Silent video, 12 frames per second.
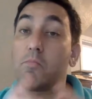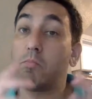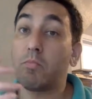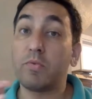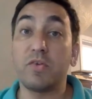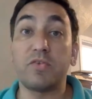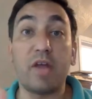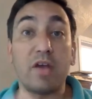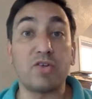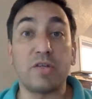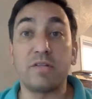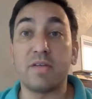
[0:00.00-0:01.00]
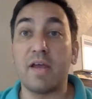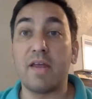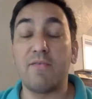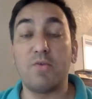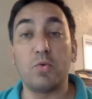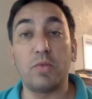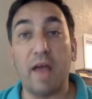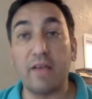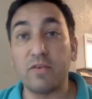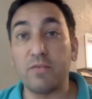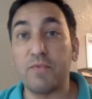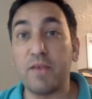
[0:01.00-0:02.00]
Discussions, I give you
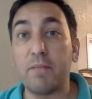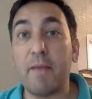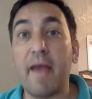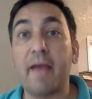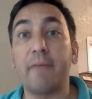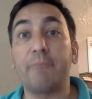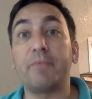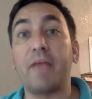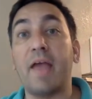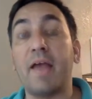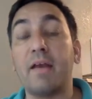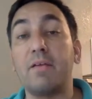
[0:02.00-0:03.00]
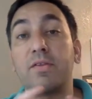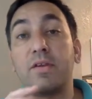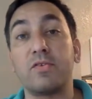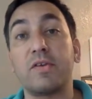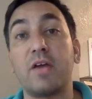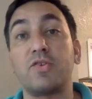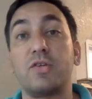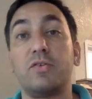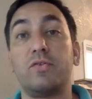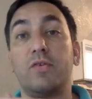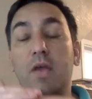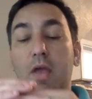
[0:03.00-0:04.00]
lots of feedback, and the
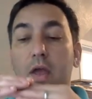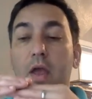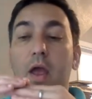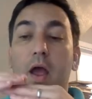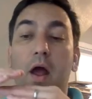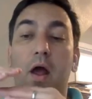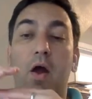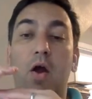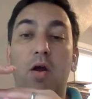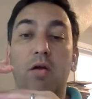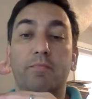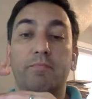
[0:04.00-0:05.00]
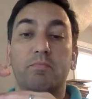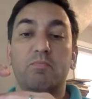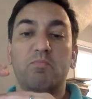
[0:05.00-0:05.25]
discussions are,